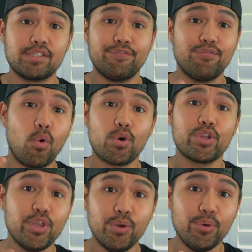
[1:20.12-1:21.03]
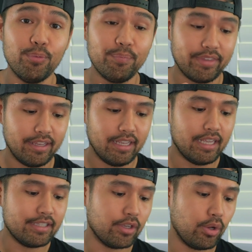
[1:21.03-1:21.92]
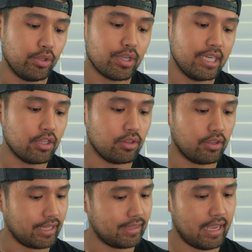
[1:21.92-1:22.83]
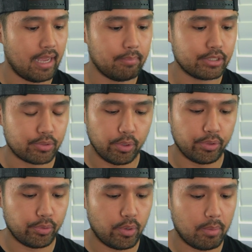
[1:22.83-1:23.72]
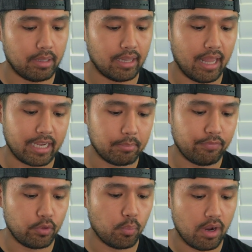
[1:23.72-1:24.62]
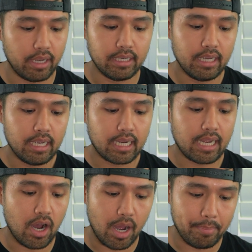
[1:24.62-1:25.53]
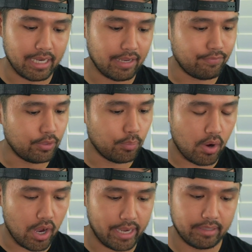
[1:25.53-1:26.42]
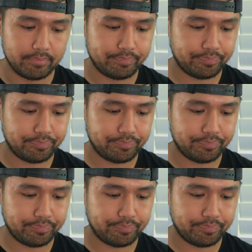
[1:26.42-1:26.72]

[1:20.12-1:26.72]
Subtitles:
it's for you. So you can either look at them, scroll through them, like them if you want, comment if you want.